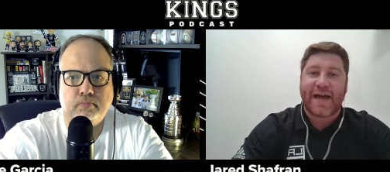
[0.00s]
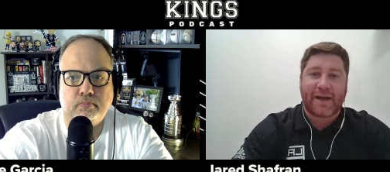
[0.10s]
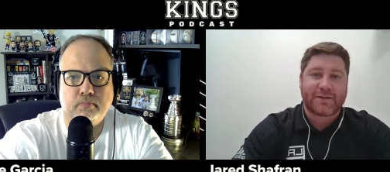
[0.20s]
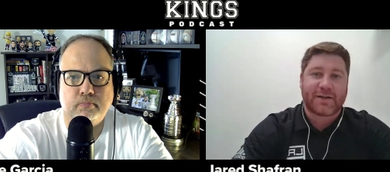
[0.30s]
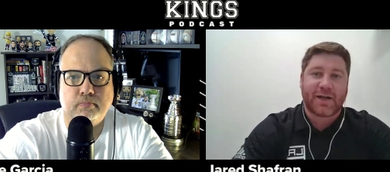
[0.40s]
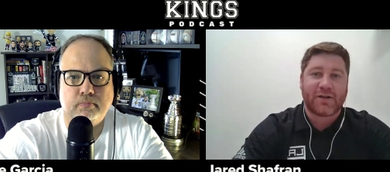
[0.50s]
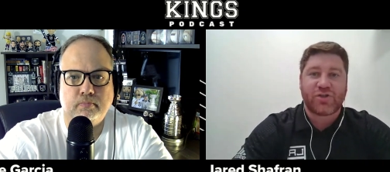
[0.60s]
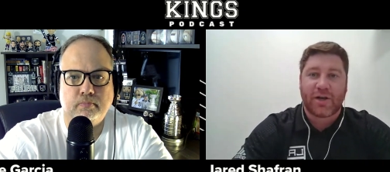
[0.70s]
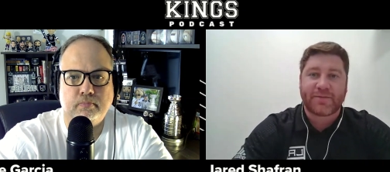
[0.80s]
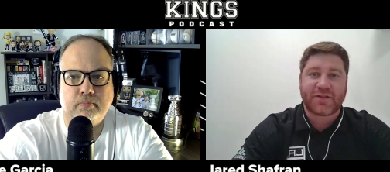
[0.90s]
Speaker 1: that to kind
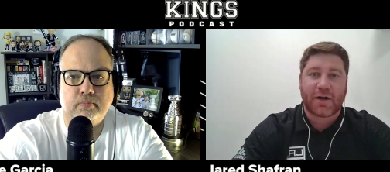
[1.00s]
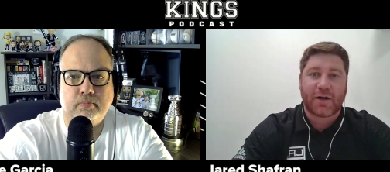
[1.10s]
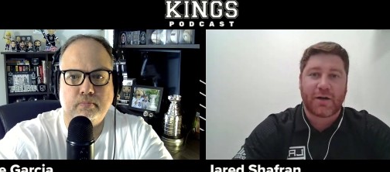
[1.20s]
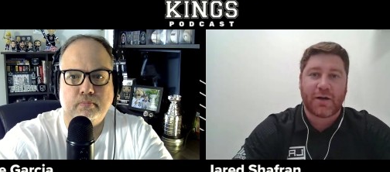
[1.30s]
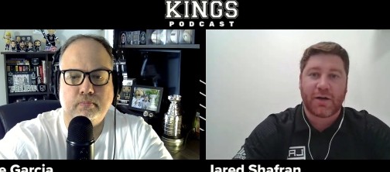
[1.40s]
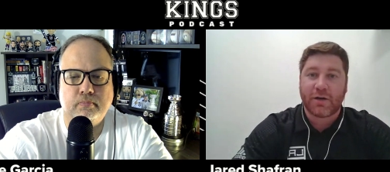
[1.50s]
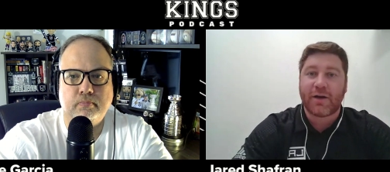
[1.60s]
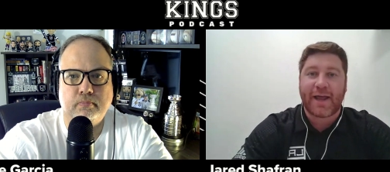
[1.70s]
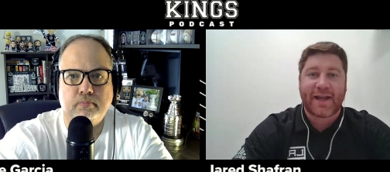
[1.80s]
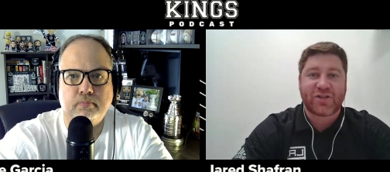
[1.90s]
of jumpstart a, a
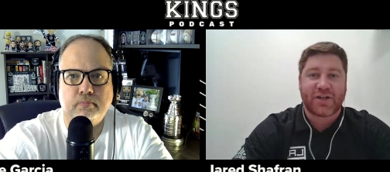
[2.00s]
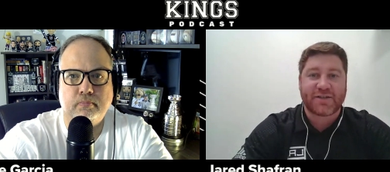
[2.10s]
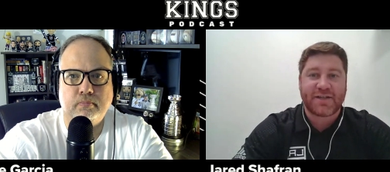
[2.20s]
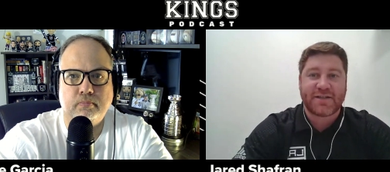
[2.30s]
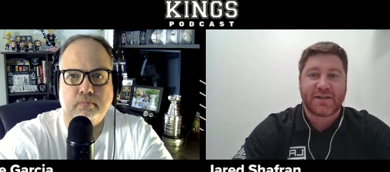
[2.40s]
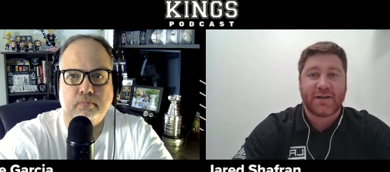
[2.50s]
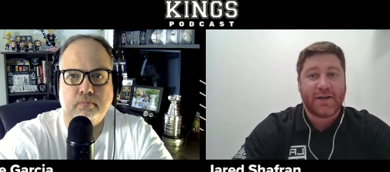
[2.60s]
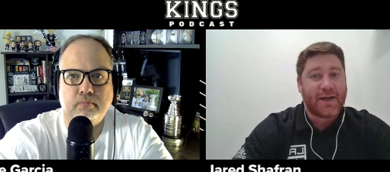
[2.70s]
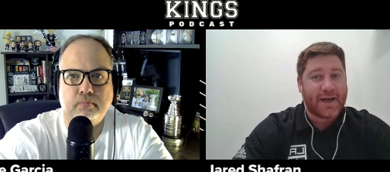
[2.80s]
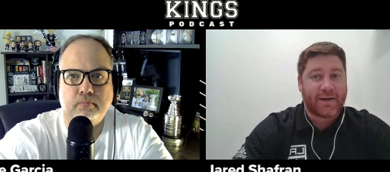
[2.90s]
good NHL season,
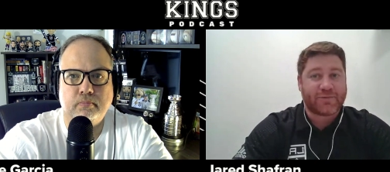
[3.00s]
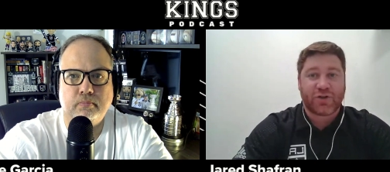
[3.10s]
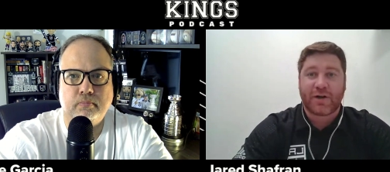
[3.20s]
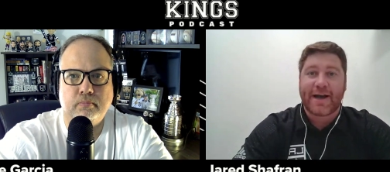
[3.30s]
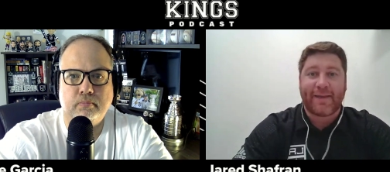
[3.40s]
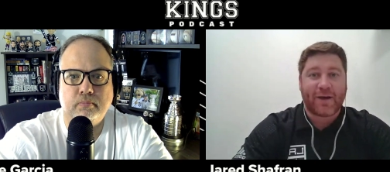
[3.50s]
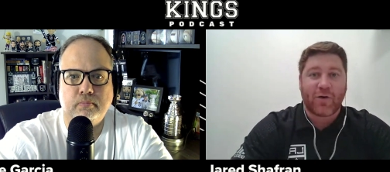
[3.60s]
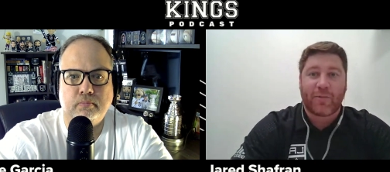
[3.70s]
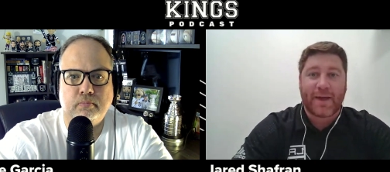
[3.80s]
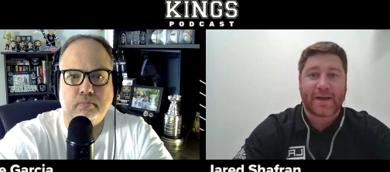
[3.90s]
and I'm sure a guy like
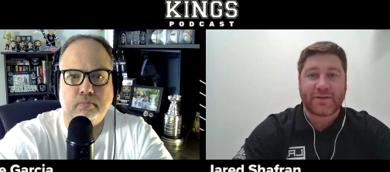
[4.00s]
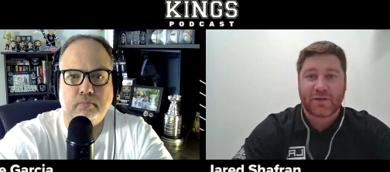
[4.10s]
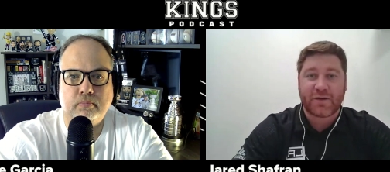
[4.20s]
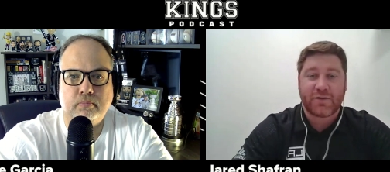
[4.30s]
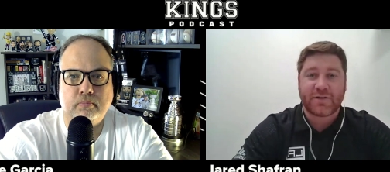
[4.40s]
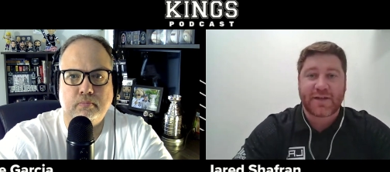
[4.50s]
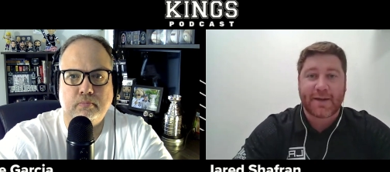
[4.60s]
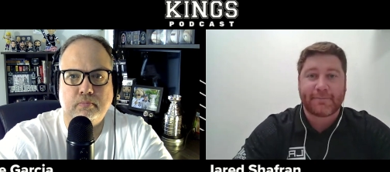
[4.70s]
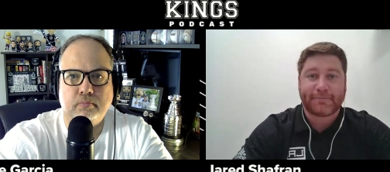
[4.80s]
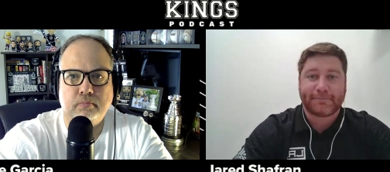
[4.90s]
Chromiak's looking to do the
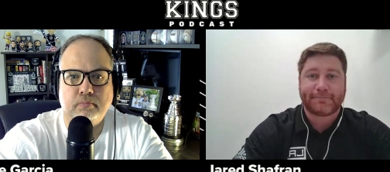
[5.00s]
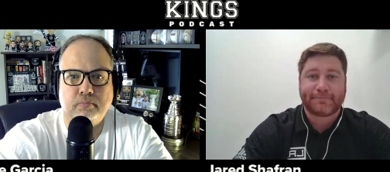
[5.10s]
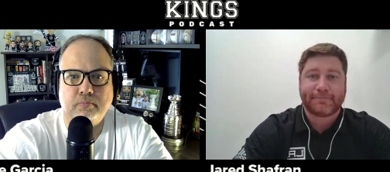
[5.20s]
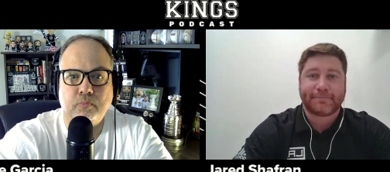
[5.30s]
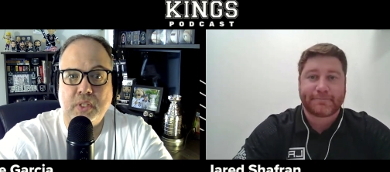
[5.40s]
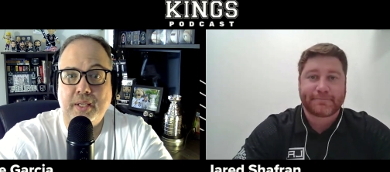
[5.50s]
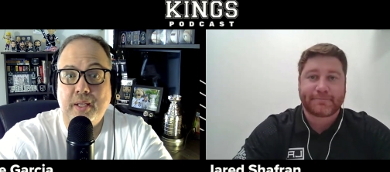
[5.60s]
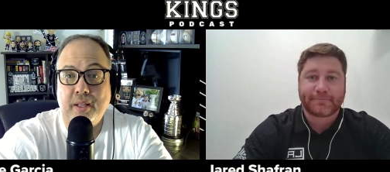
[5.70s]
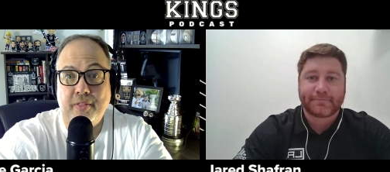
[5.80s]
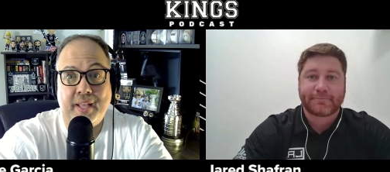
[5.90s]
same.
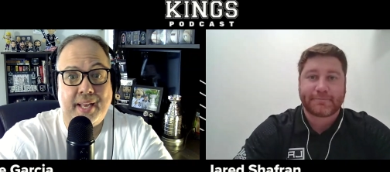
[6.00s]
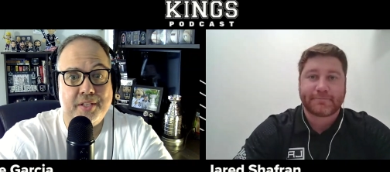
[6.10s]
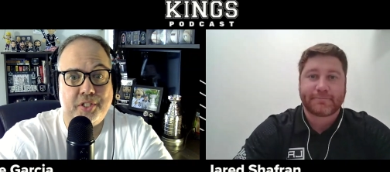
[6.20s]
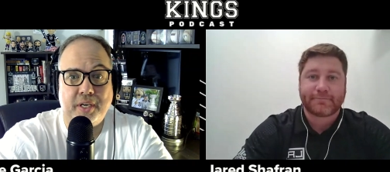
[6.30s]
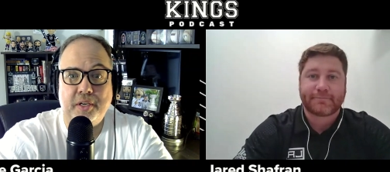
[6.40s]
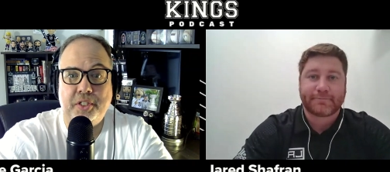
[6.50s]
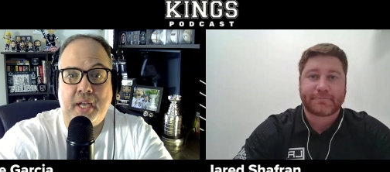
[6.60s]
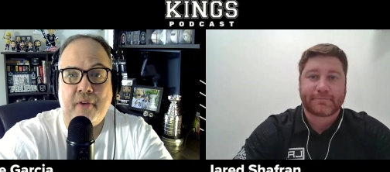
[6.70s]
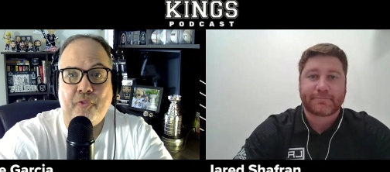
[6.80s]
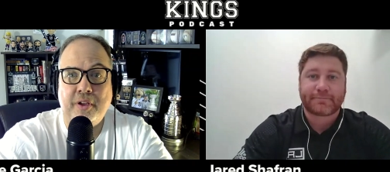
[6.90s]
Speaker 2: That is Jared
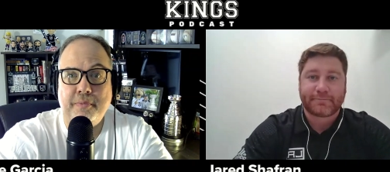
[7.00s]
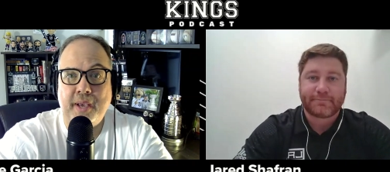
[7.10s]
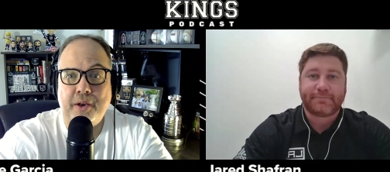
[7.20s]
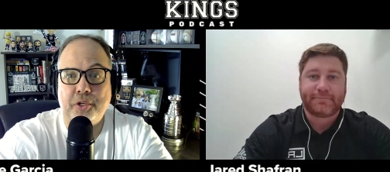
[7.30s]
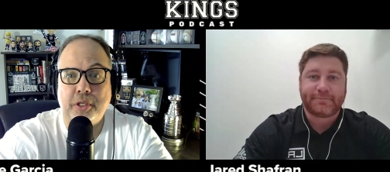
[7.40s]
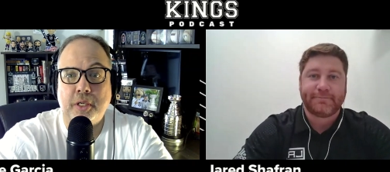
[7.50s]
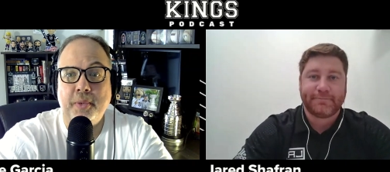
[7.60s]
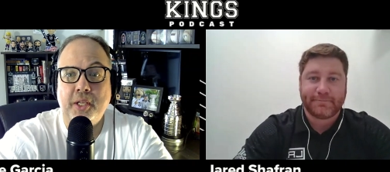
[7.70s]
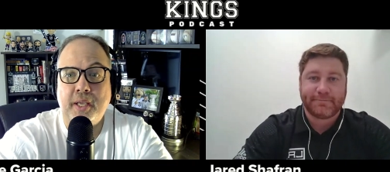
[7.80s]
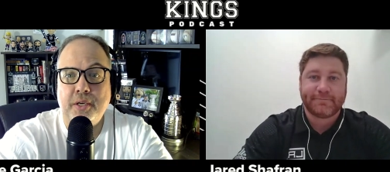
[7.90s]
Shafran, Manager of
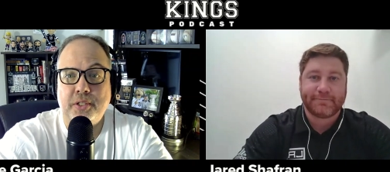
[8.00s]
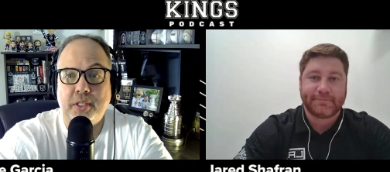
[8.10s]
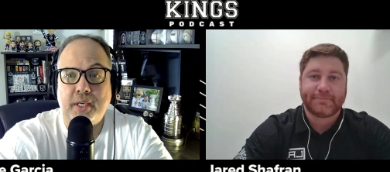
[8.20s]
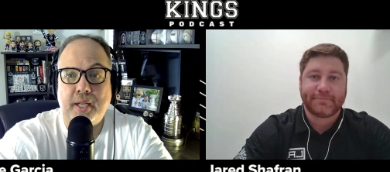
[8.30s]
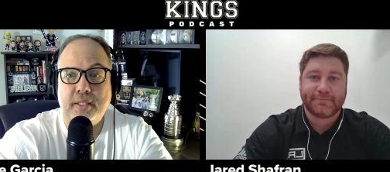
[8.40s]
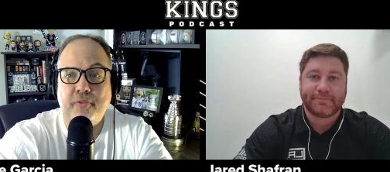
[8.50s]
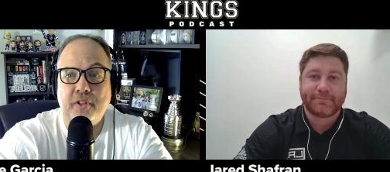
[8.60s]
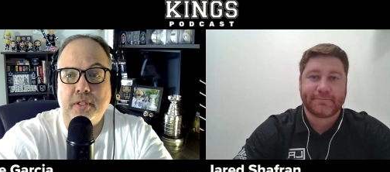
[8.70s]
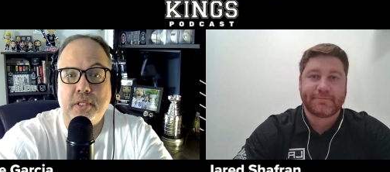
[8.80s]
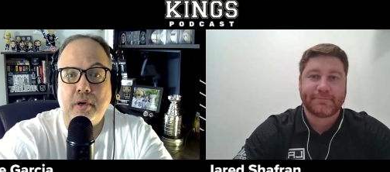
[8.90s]
Communications and Content for
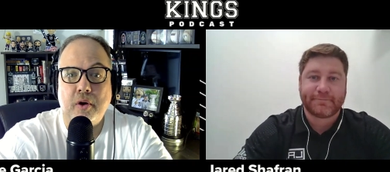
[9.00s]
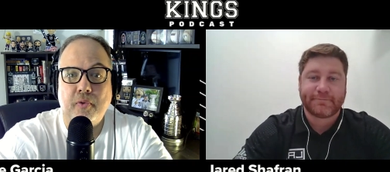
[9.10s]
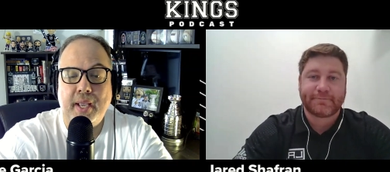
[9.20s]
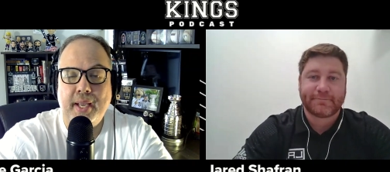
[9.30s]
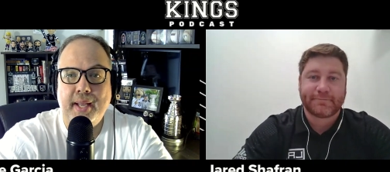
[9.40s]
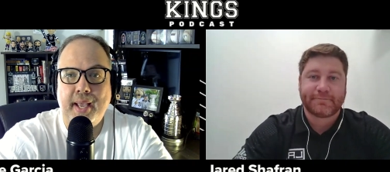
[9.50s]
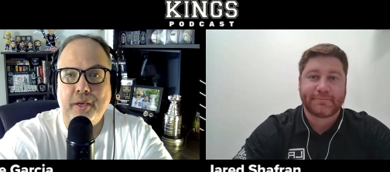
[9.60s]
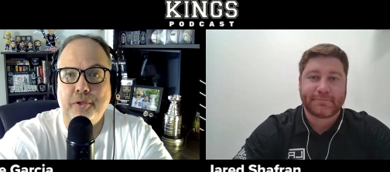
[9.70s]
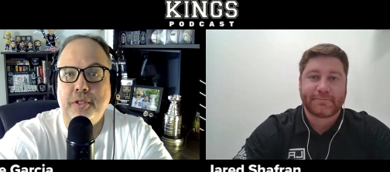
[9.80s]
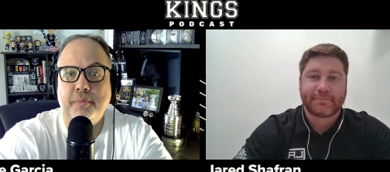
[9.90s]
the Ontario Reign
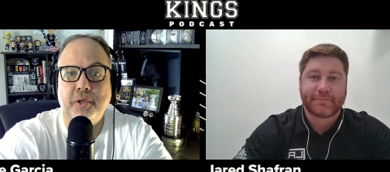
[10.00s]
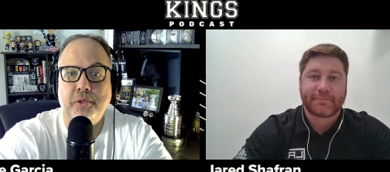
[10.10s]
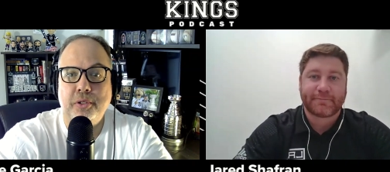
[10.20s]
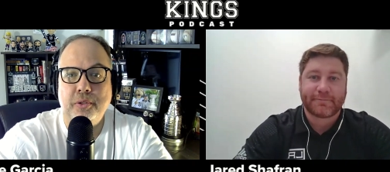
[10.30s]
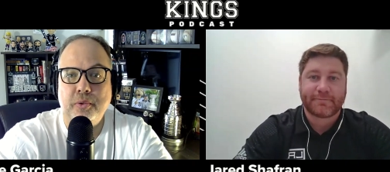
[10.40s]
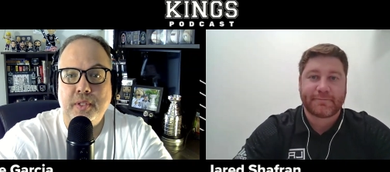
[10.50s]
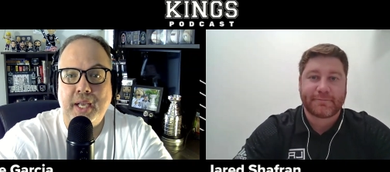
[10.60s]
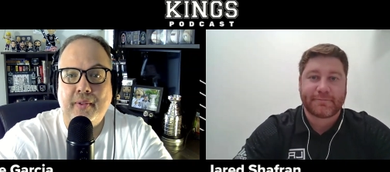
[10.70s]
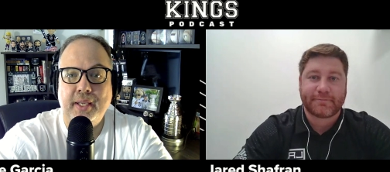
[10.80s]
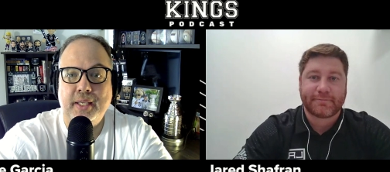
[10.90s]
and contributor to the
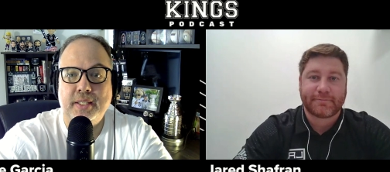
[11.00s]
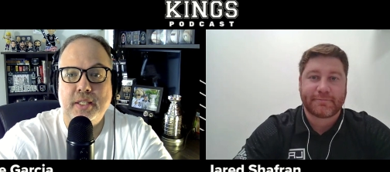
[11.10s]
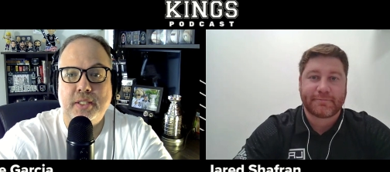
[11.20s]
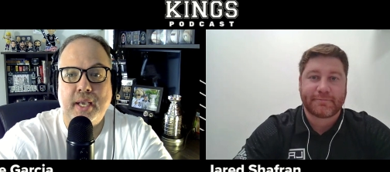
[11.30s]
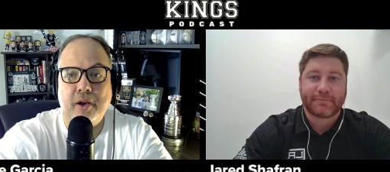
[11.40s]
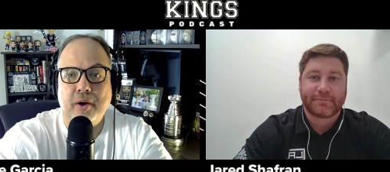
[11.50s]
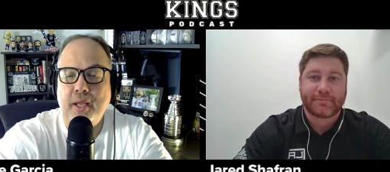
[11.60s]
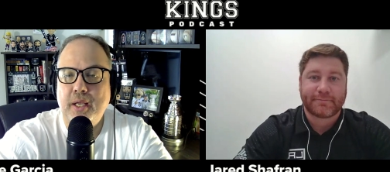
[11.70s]
LA Kings Insider.